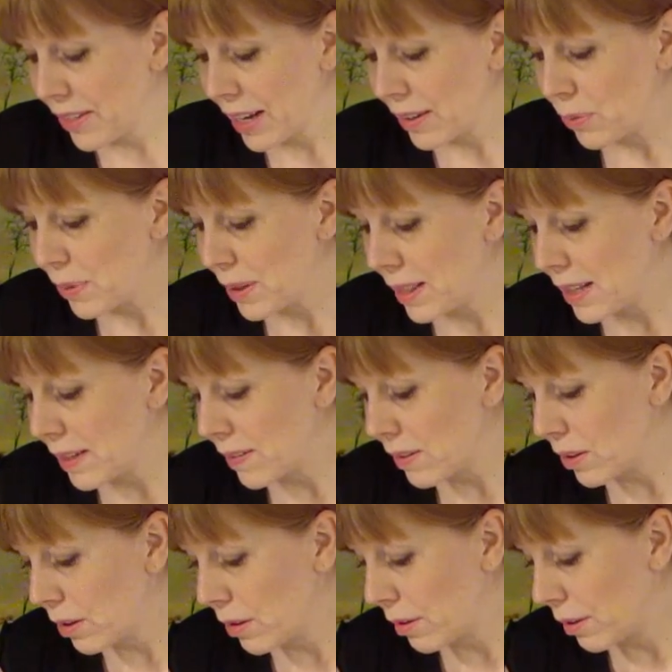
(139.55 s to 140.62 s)
That's what these
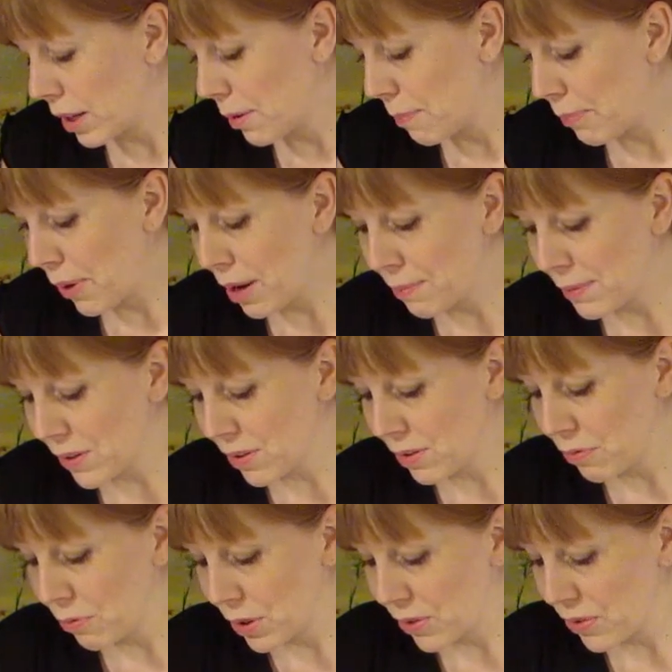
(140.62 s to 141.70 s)
little compartments
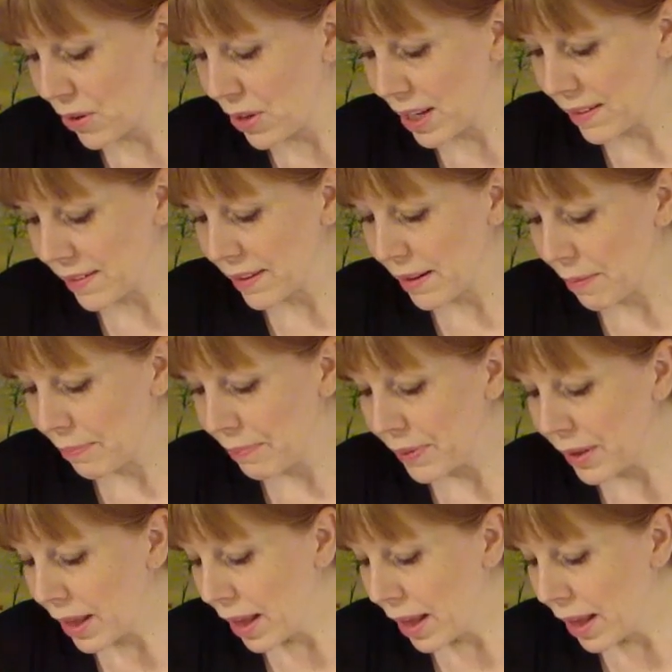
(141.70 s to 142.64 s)
are for, so you can get some